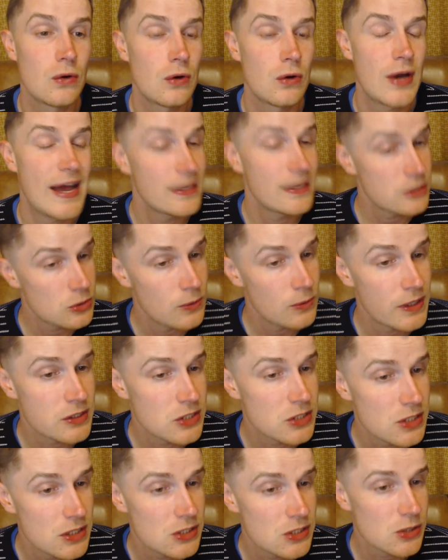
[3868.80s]
And to
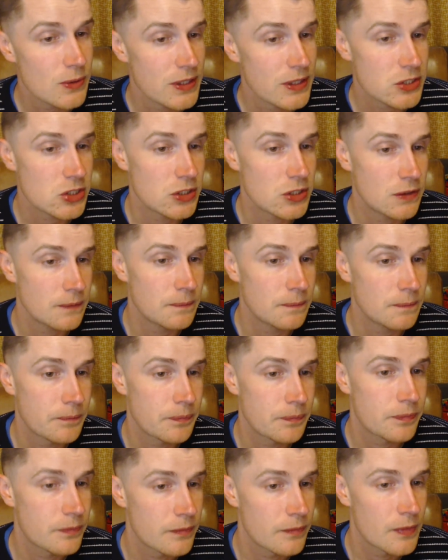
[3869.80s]
answer this question,
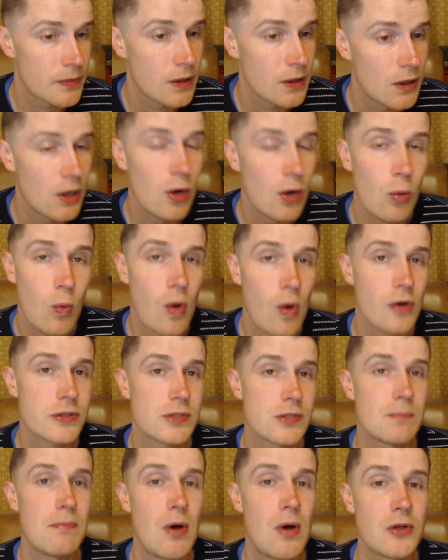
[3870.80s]
what
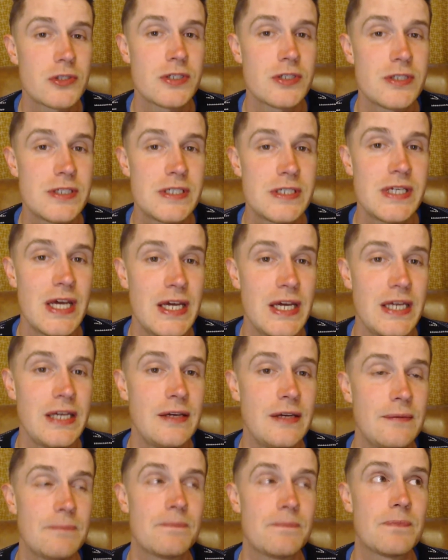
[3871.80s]
modern
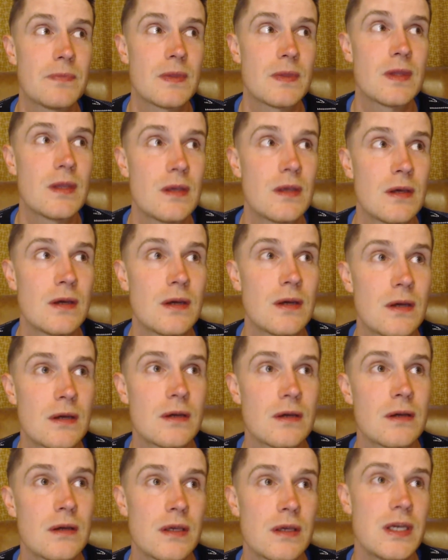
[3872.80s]
day
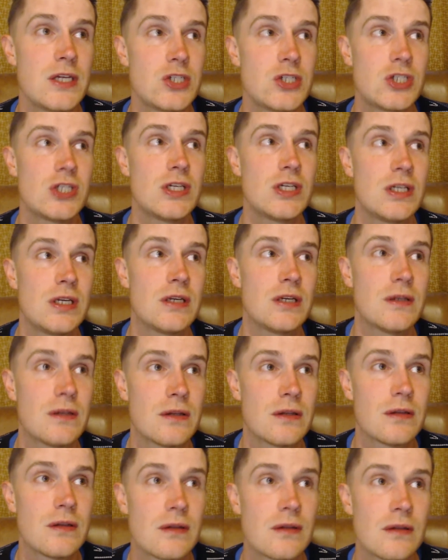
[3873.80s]
kitchen
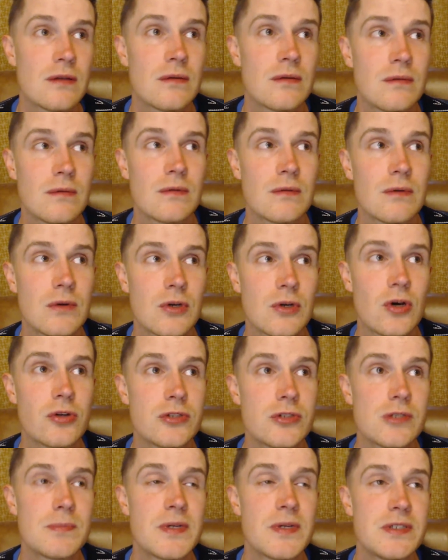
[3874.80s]

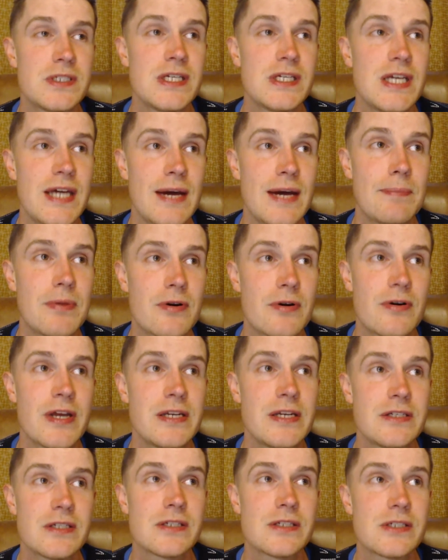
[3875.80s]
condimenty
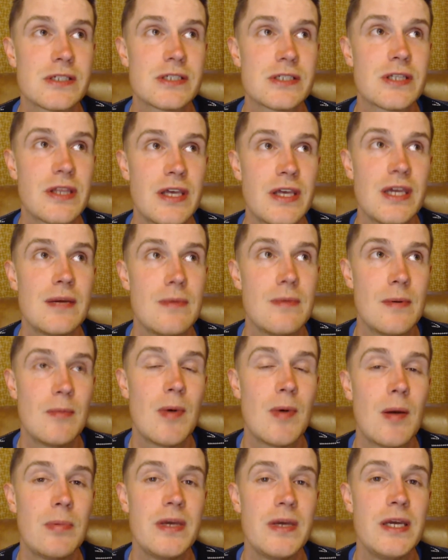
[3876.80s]
apparatus
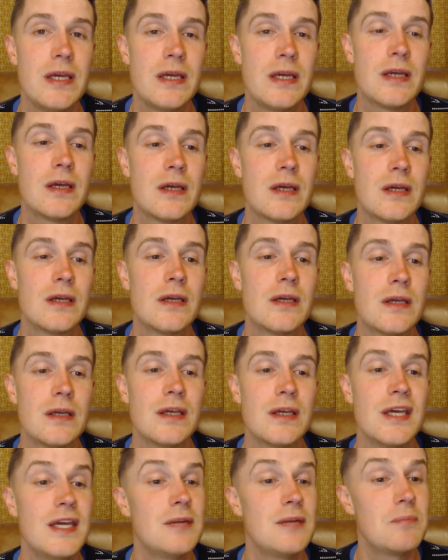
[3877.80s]
thingy-mabobby
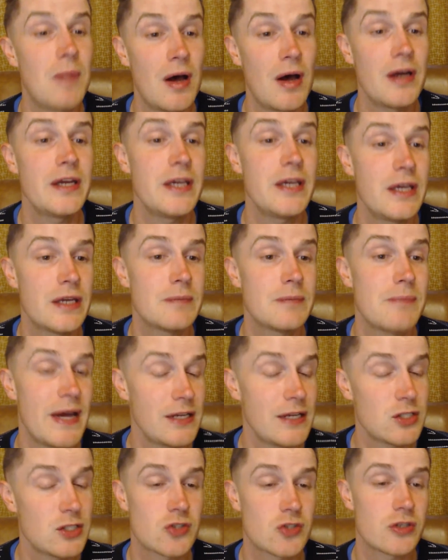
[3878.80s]
in my
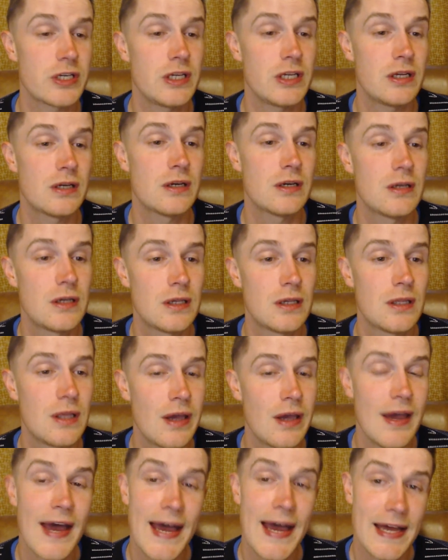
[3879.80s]
pantry
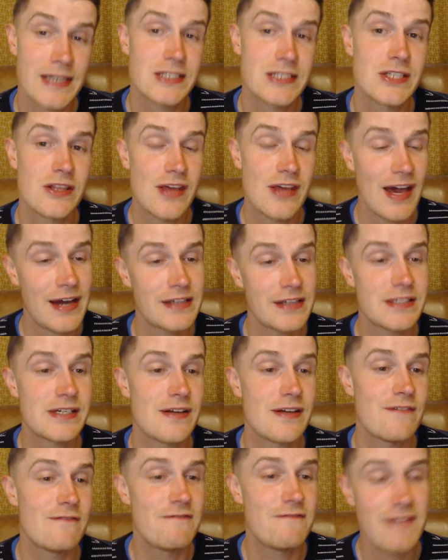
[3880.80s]
has that
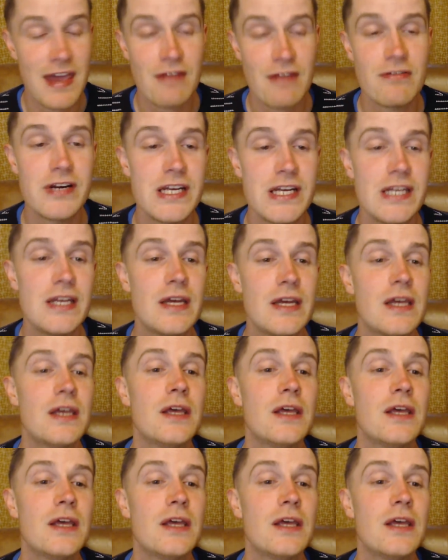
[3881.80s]
very